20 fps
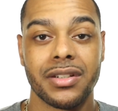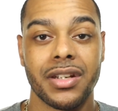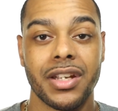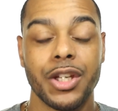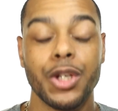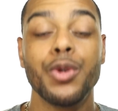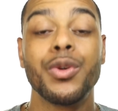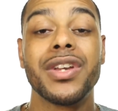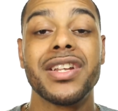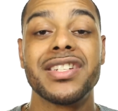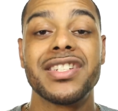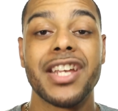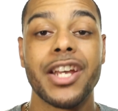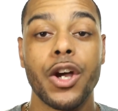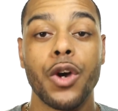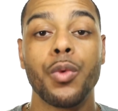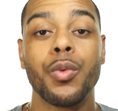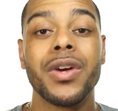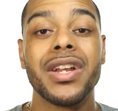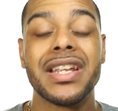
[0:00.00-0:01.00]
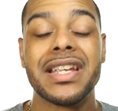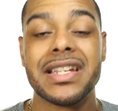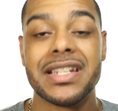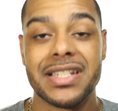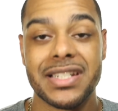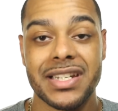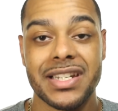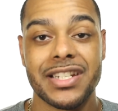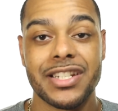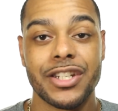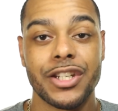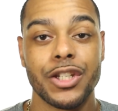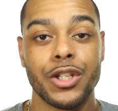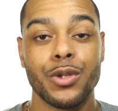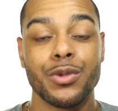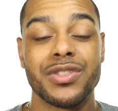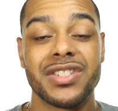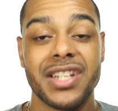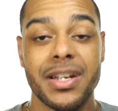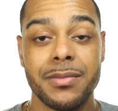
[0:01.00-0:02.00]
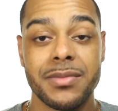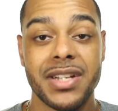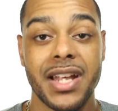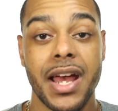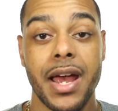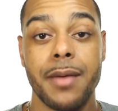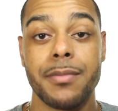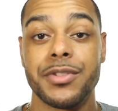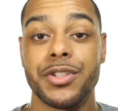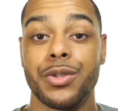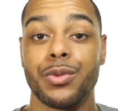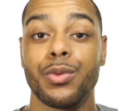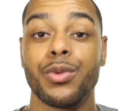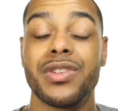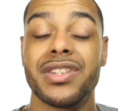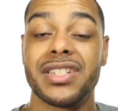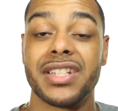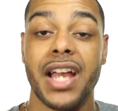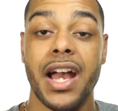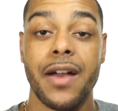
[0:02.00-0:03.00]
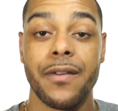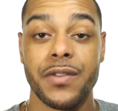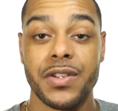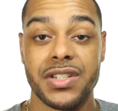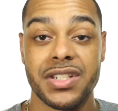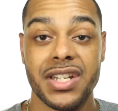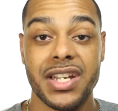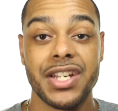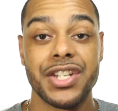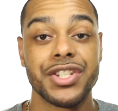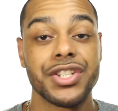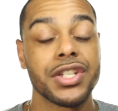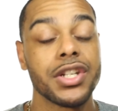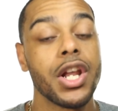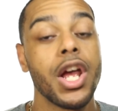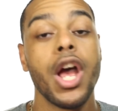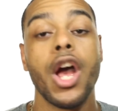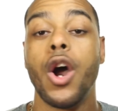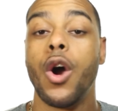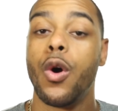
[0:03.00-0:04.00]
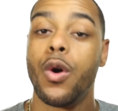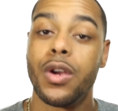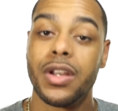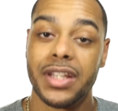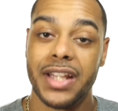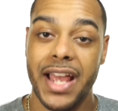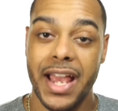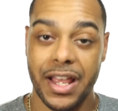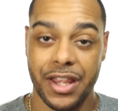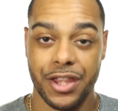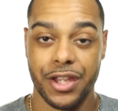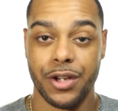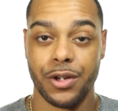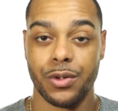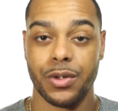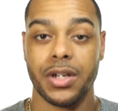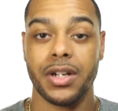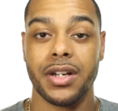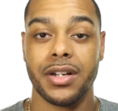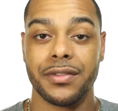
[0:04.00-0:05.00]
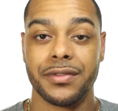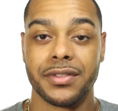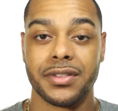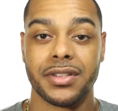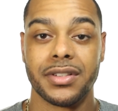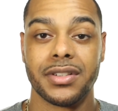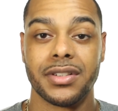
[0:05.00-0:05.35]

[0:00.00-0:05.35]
You can tell what he sees in you sometimes through his conversation or lack thereof.